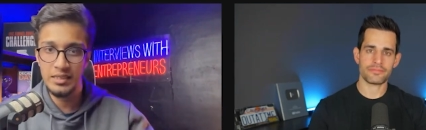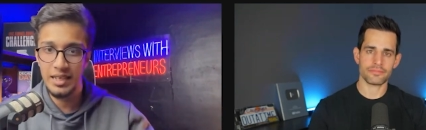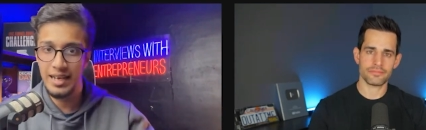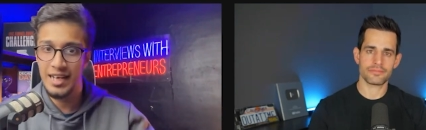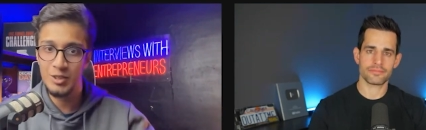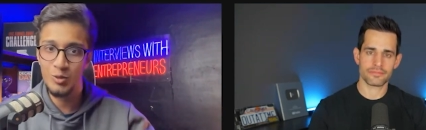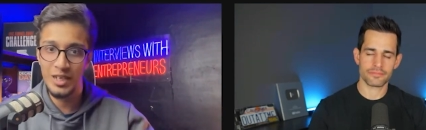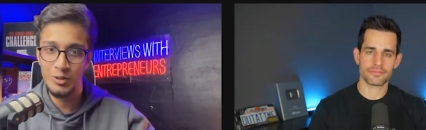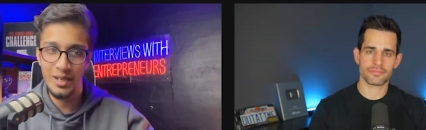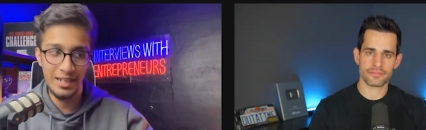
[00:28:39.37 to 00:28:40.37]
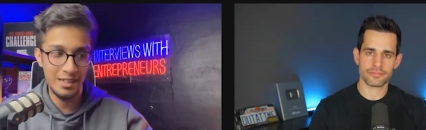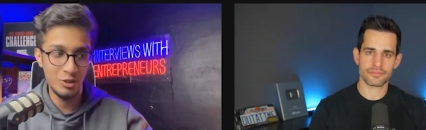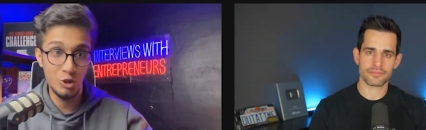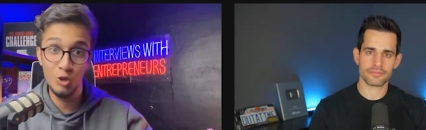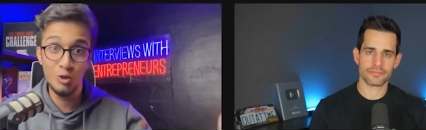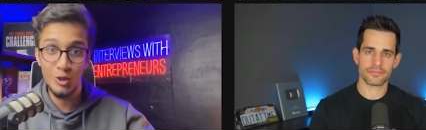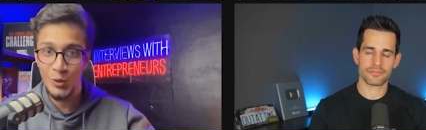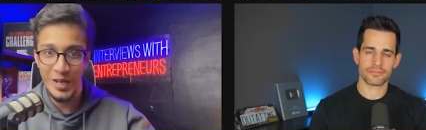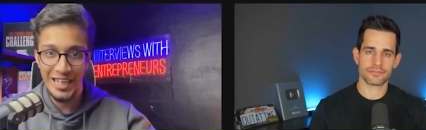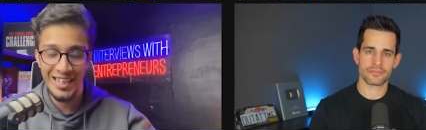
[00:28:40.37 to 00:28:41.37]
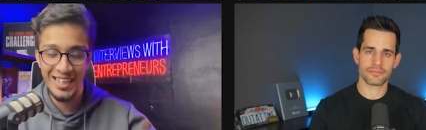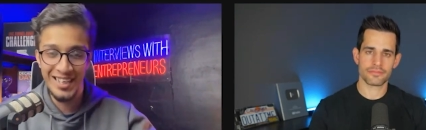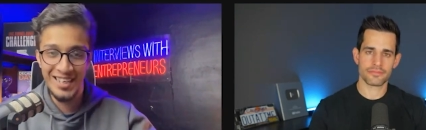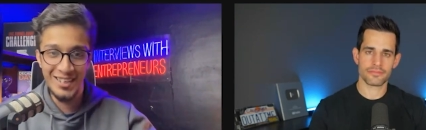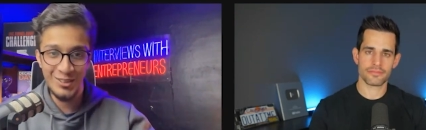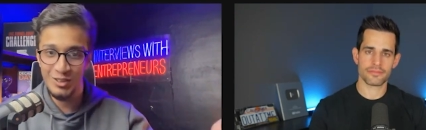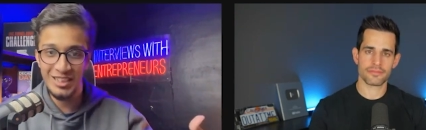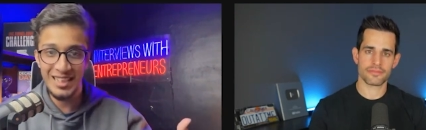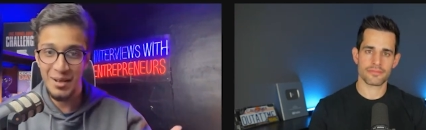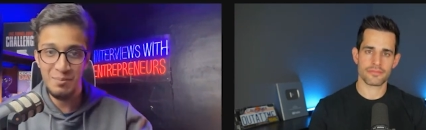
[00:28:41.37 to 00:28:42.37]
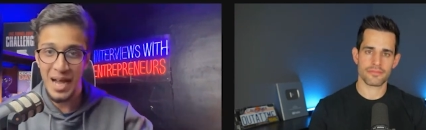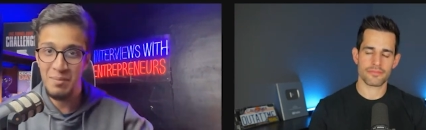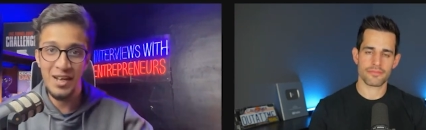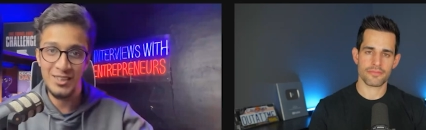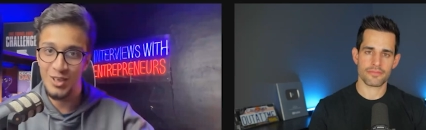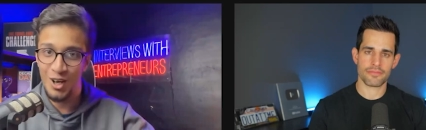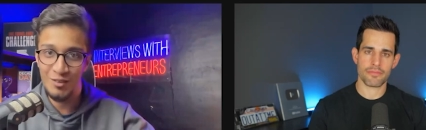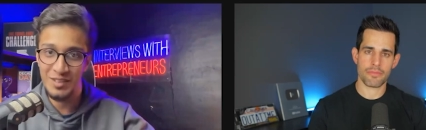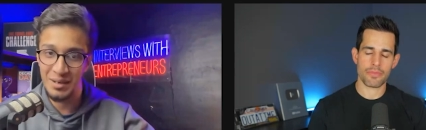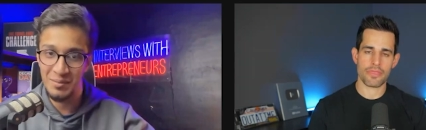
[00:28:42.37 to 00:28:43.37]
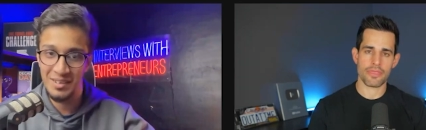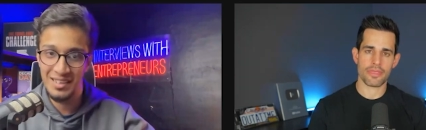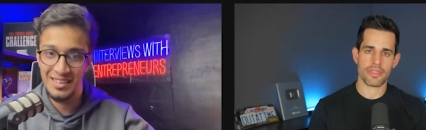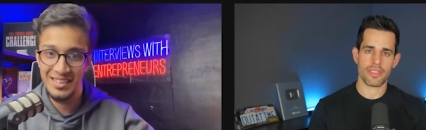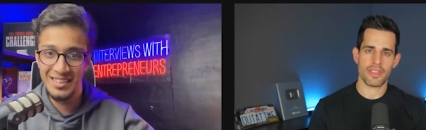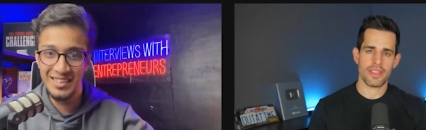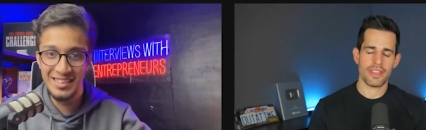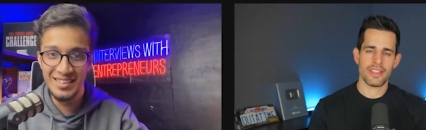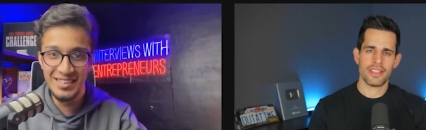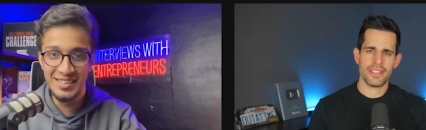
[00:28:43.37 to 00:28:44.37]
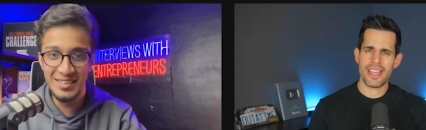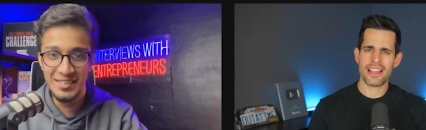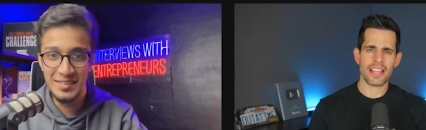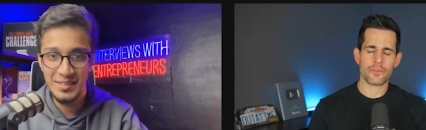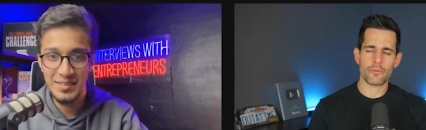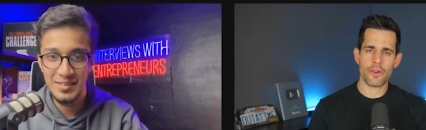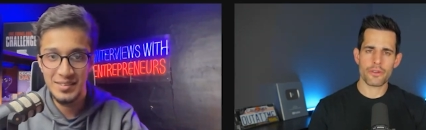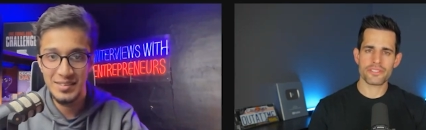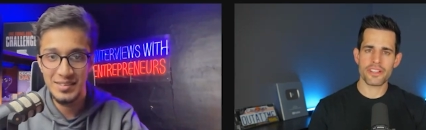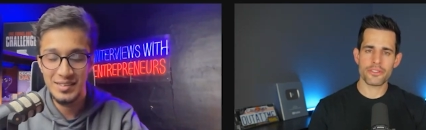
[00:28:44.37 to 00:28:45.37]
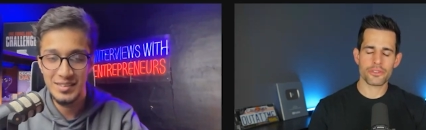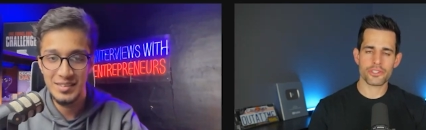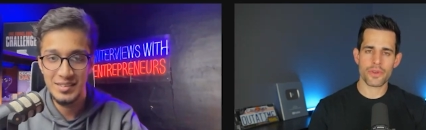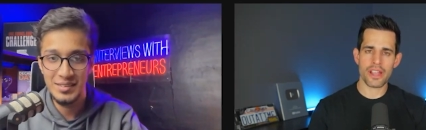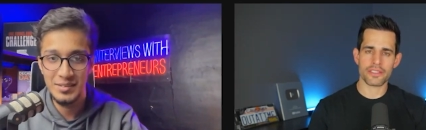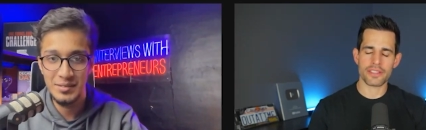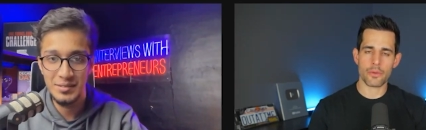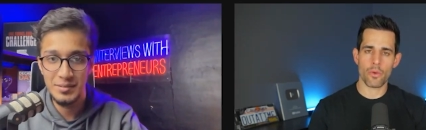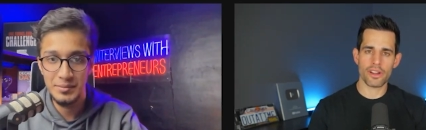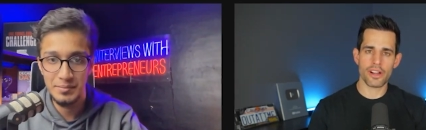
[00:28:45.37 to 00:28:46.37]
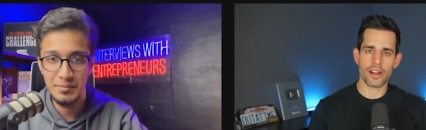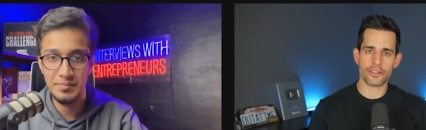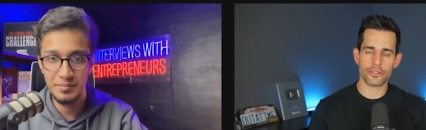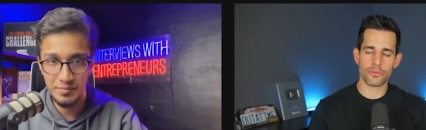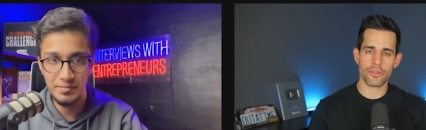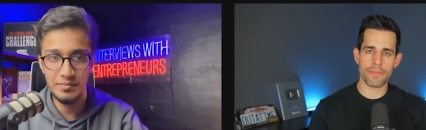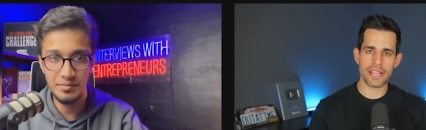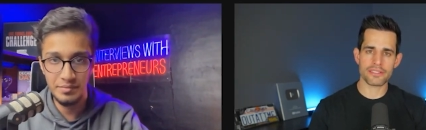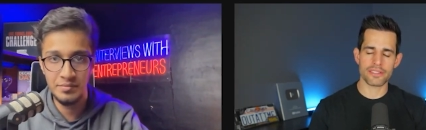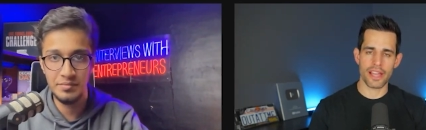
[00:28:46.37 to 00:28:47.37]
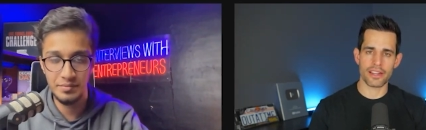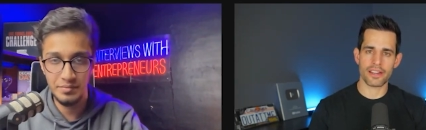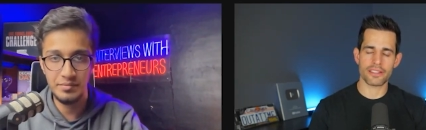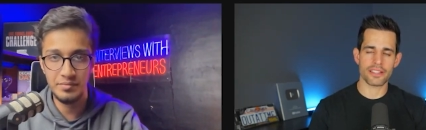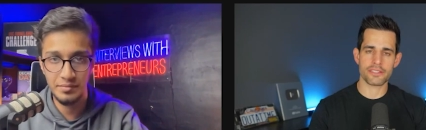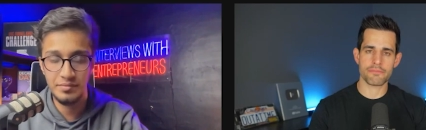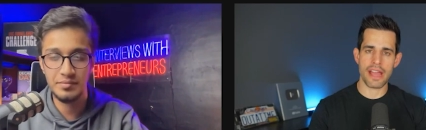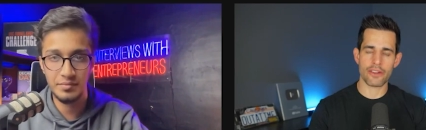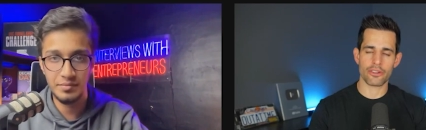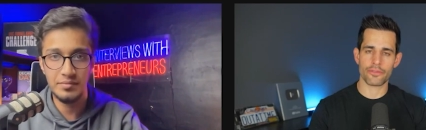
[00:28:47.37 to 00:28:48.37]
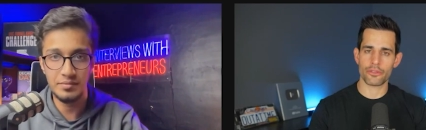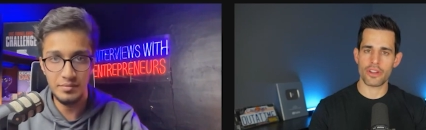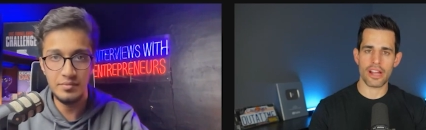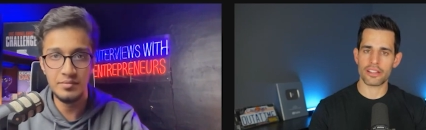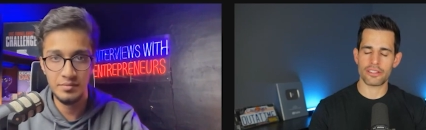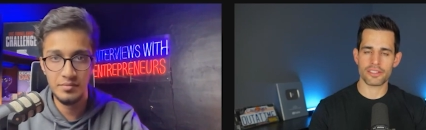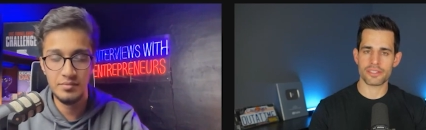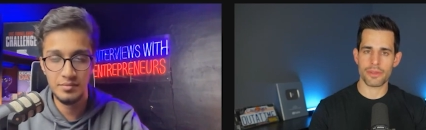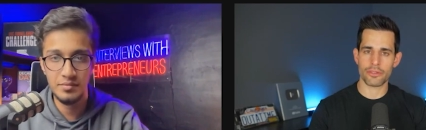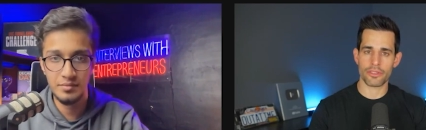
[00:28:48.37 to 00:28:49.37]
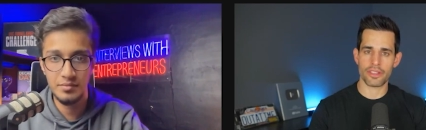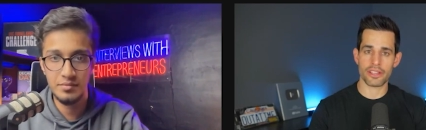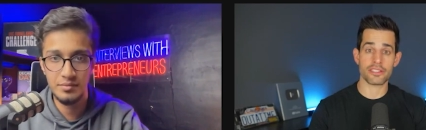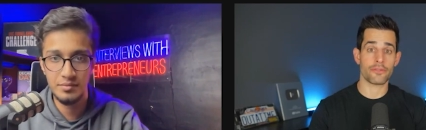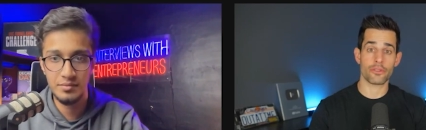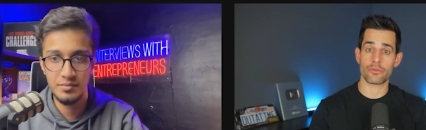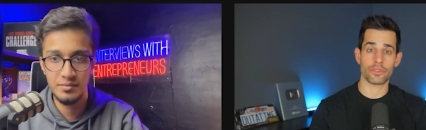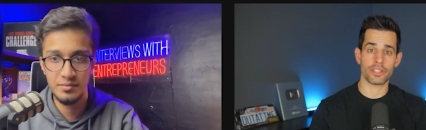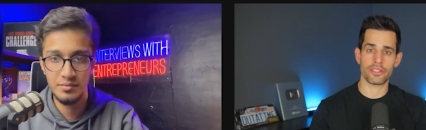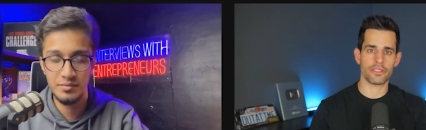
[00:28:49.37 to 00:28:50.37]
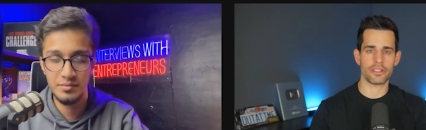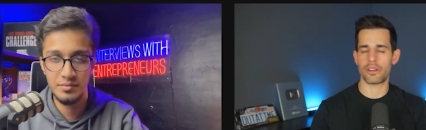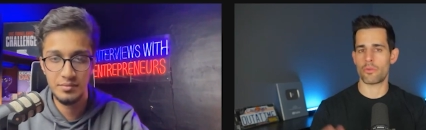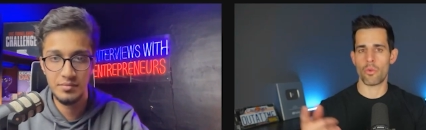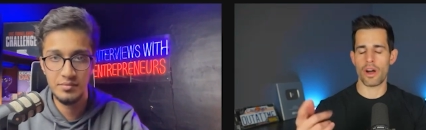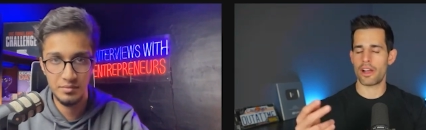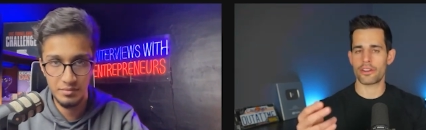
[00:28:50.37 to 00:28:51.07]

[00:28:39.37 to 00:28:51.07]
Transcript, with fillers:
Speaker 1: and as soon as you get used to it you just like bypassed all of them yeah, like focus
Speaker 2: on your strengths. Like, what are you the best at? And it doesn't matter if you're not good at some other things, if you're really good at one or